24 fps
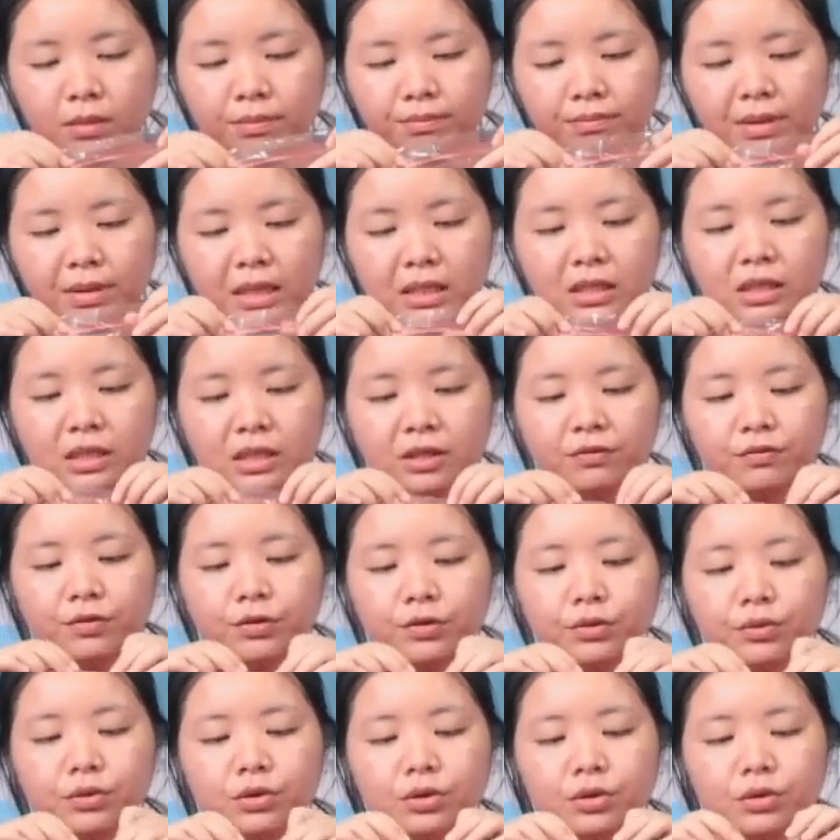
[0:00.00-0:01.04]
But if
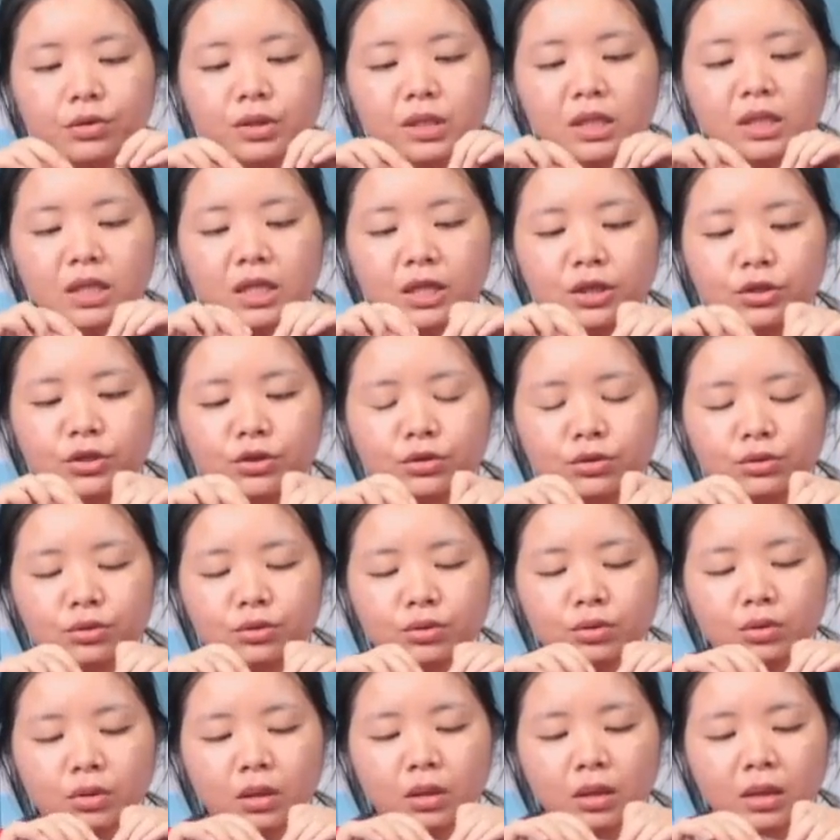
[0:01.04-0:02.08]
you don't need
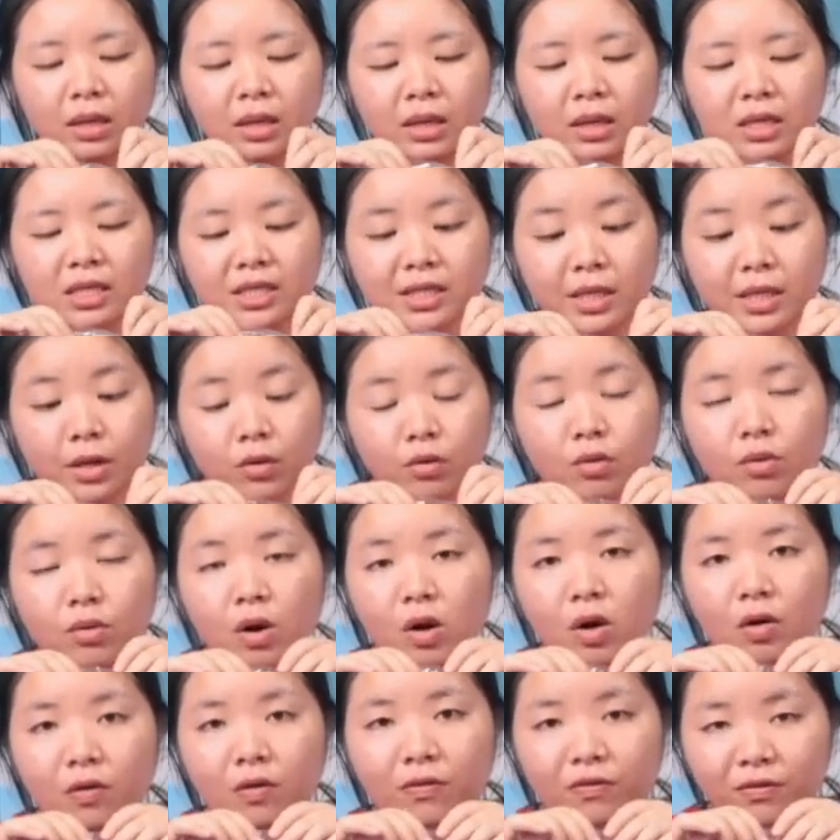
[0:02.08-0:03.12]
to sell
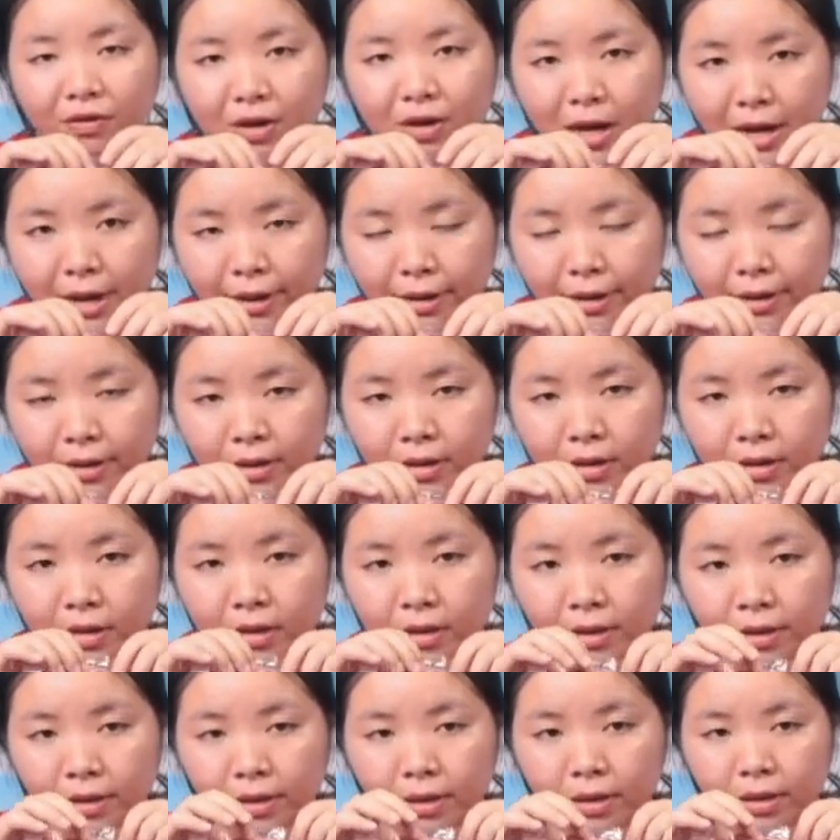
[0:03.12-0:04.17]
offline,
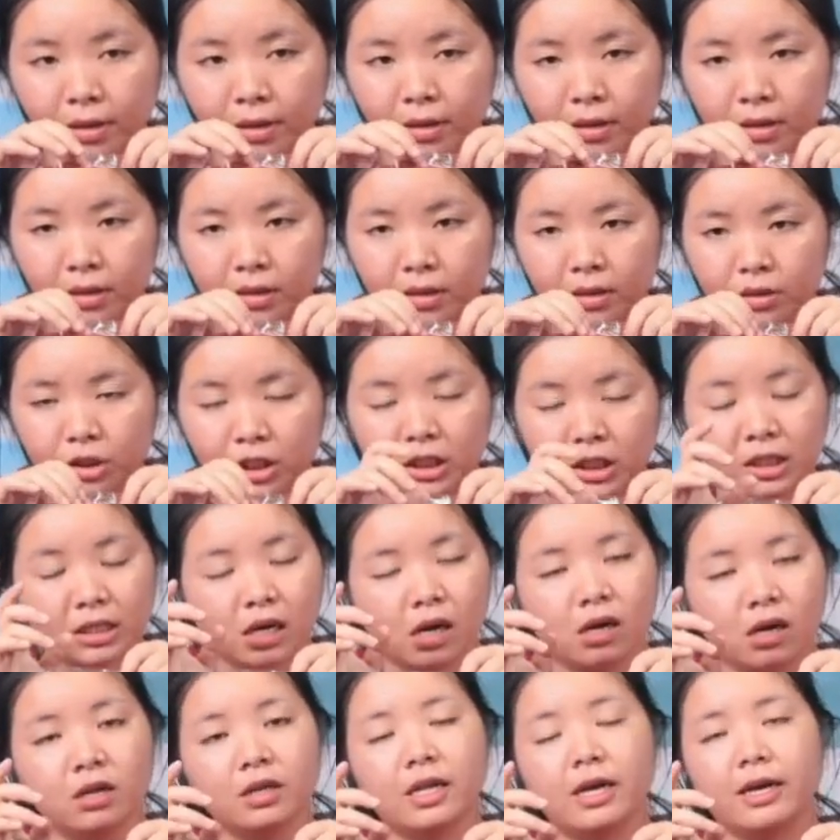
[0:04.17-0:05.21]
just
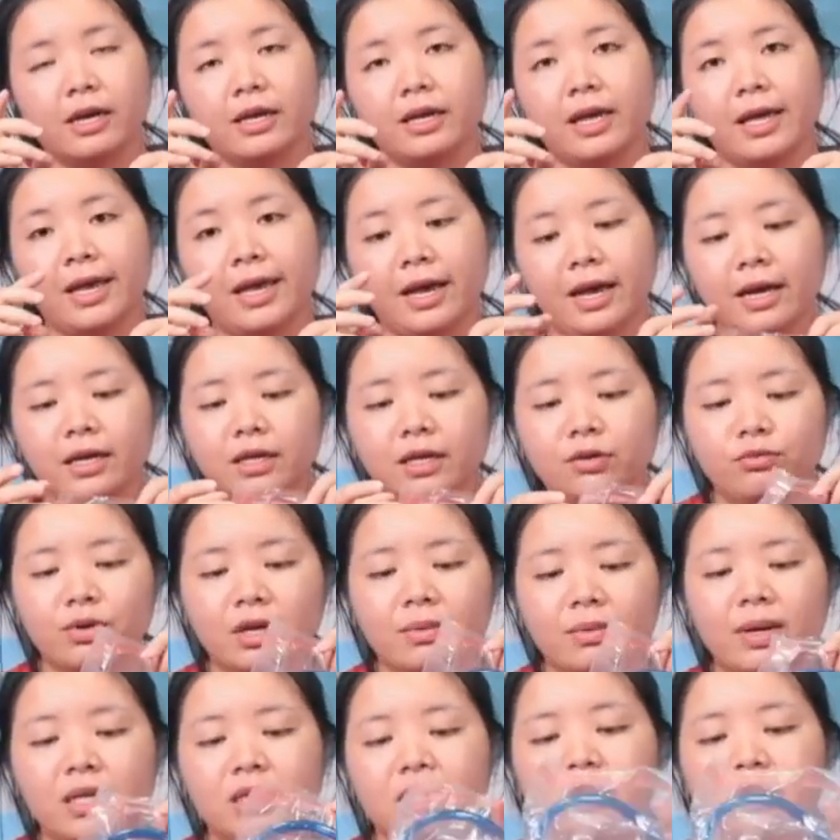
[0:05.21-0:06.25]
online, I
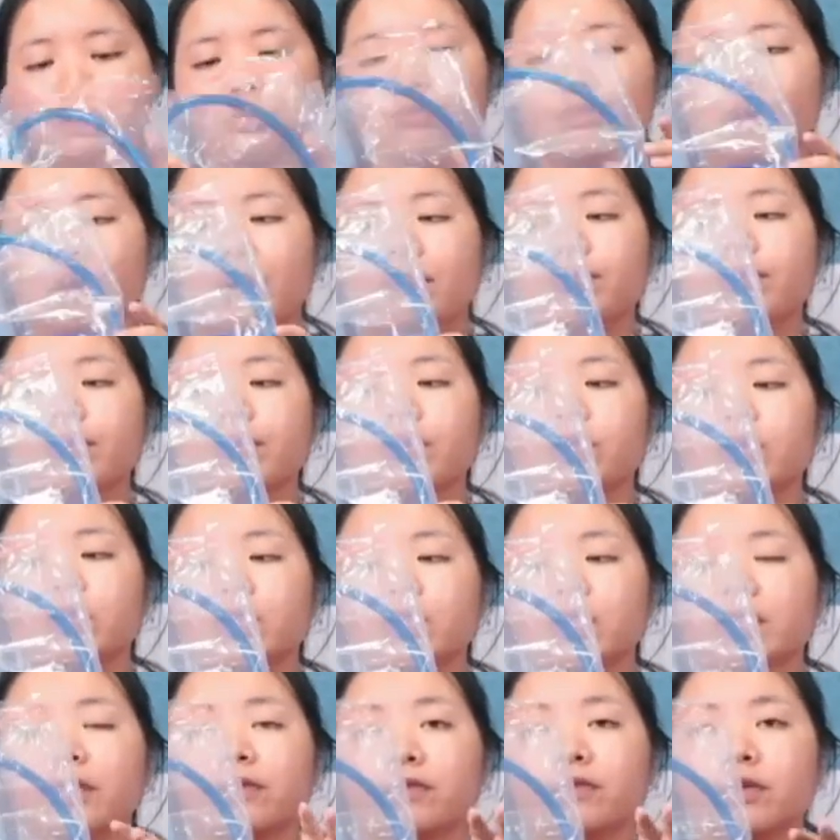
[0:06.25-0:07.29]
recommend this one
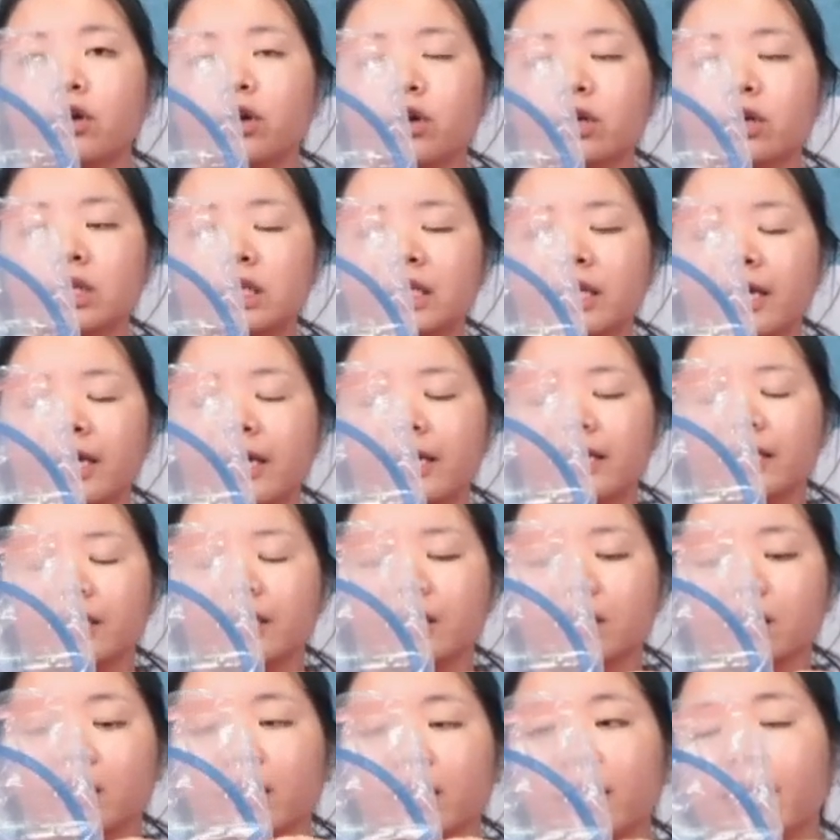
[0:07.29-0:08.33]
because save cost and
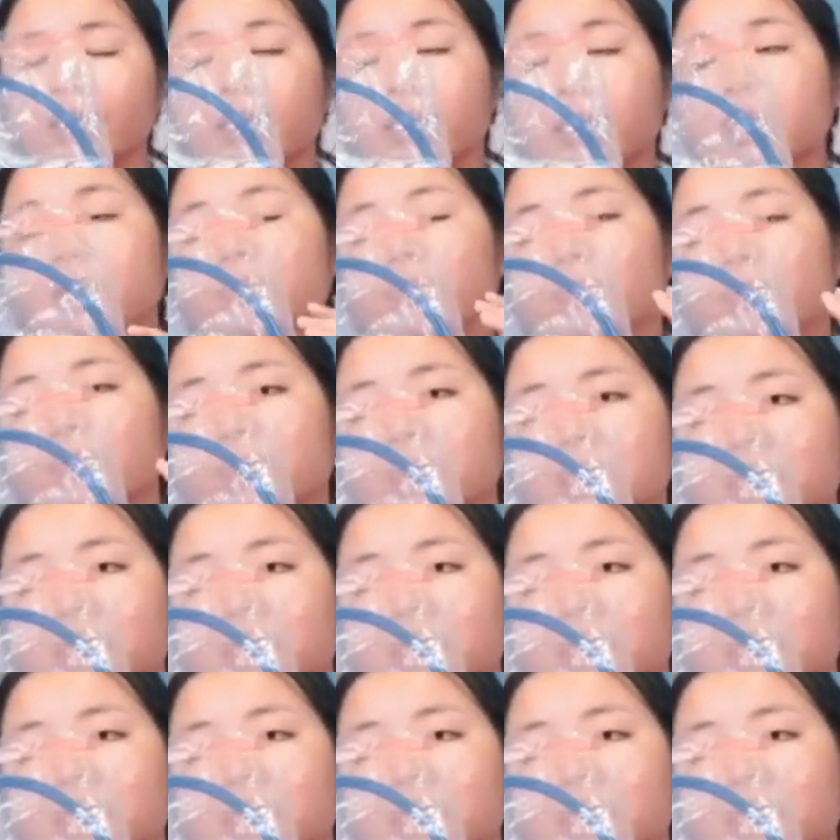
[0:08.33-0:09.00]
can keep the